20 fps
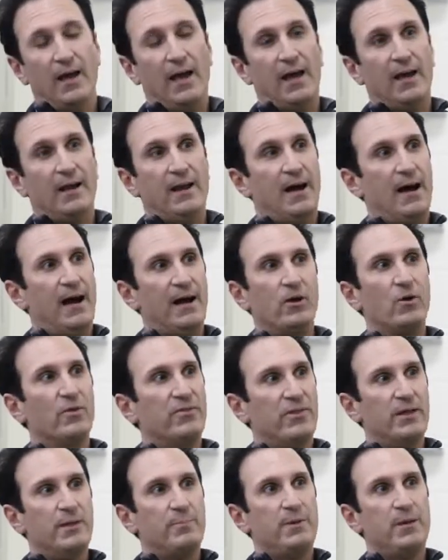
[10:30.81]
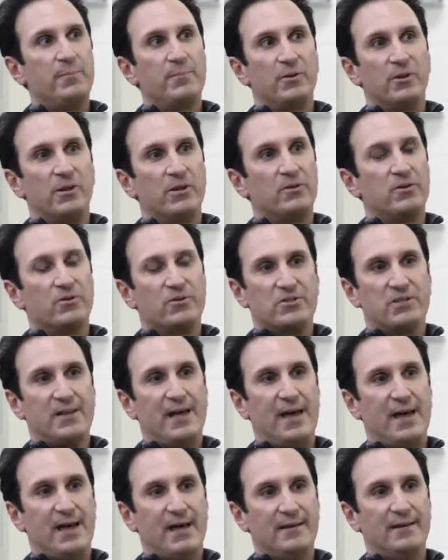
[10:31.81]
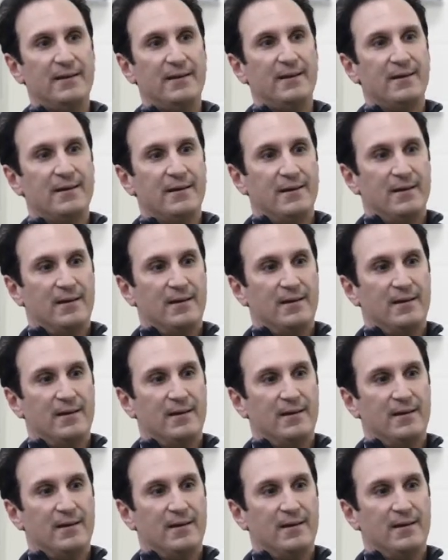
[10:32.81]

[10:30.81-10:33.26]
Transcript: And I don't think people understand,